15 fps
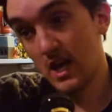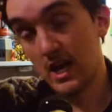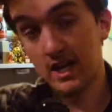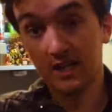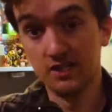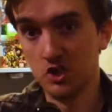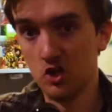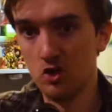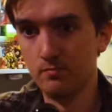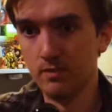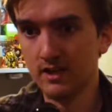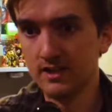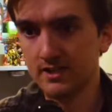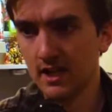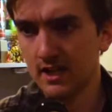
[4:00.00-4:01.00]
I guess it all
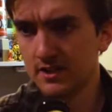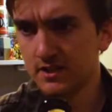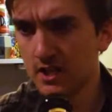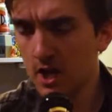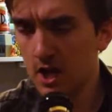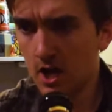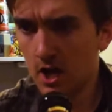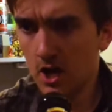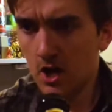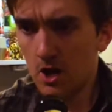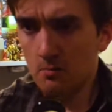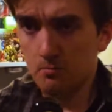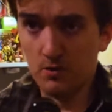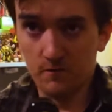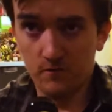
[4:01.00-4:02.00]
makes sense.
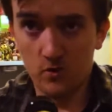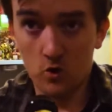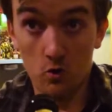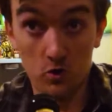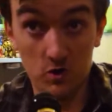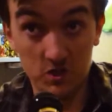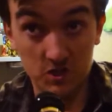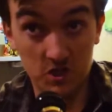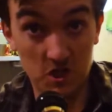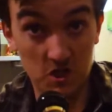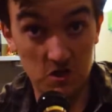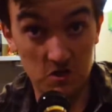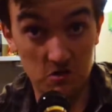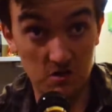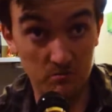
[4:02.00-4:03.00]
But of course,
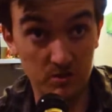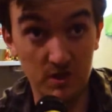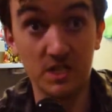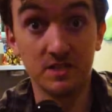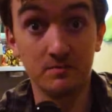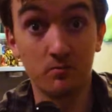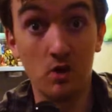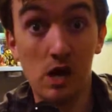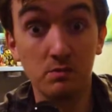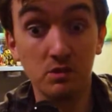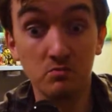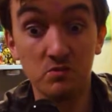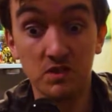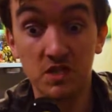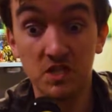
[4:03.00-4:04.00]
the biggest
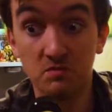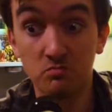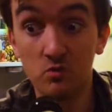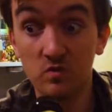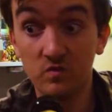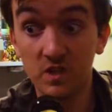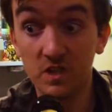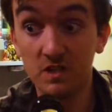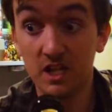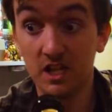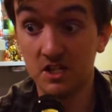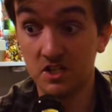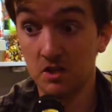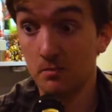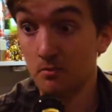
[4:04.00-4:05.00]
problem with this movie
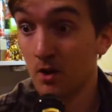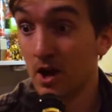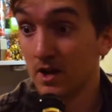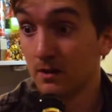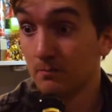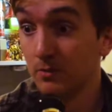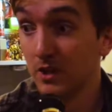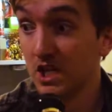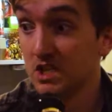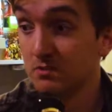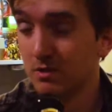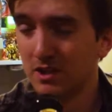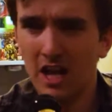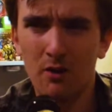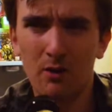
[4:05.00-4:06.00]
is the product
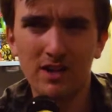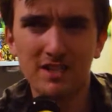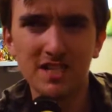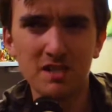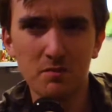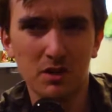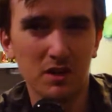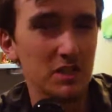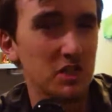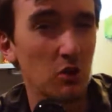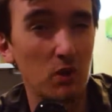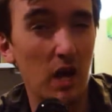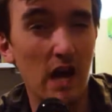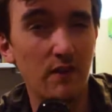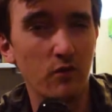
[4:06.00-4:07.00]
placement. Now, I typically
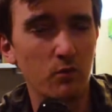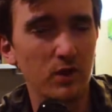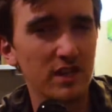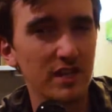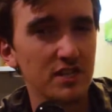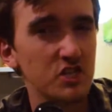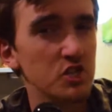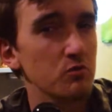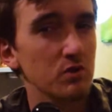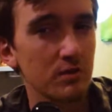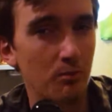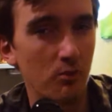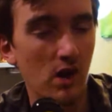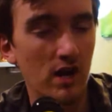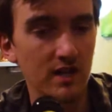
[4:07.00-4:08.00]
don't have a real issue with
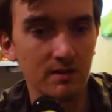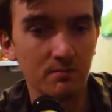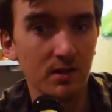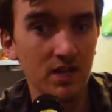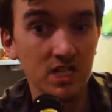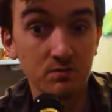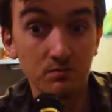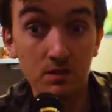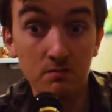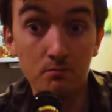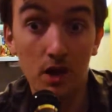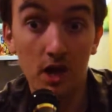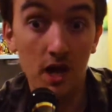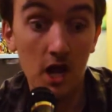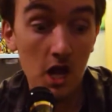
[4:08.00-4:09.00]
product placement,
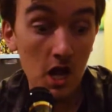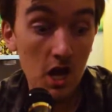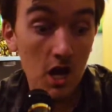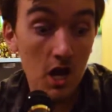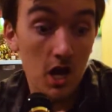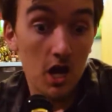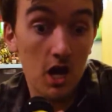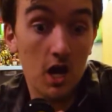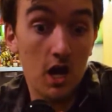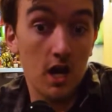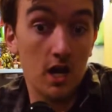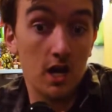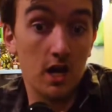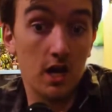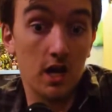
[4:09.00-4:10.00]
but
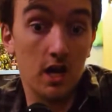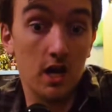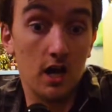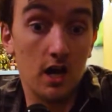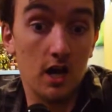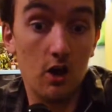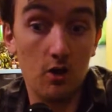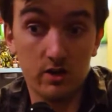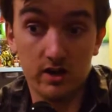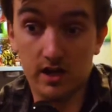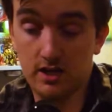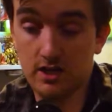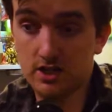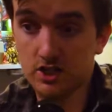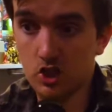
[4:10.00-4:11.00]

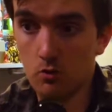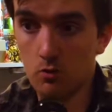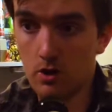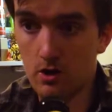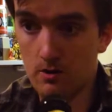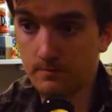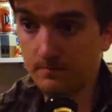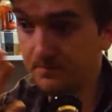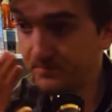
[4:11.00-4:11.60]
okay, so